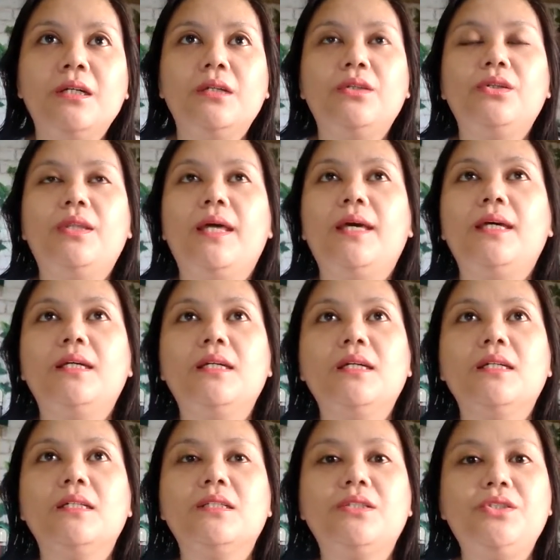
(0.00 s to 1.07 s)
Today
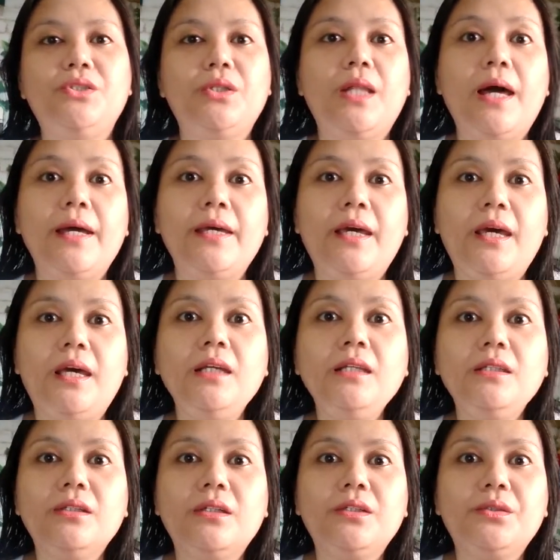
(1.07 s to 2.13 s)
is July
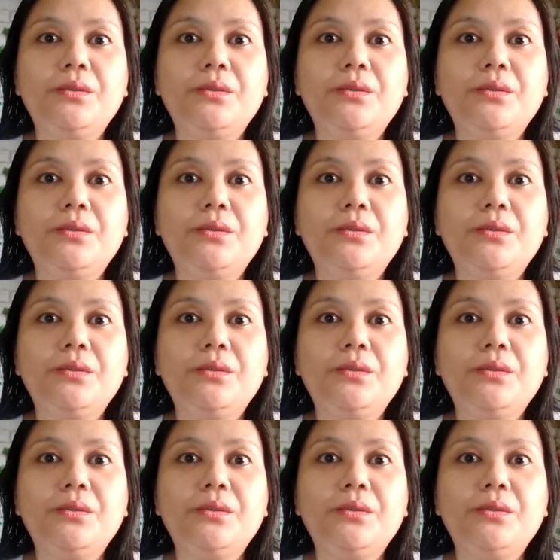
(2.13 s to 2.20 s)
8,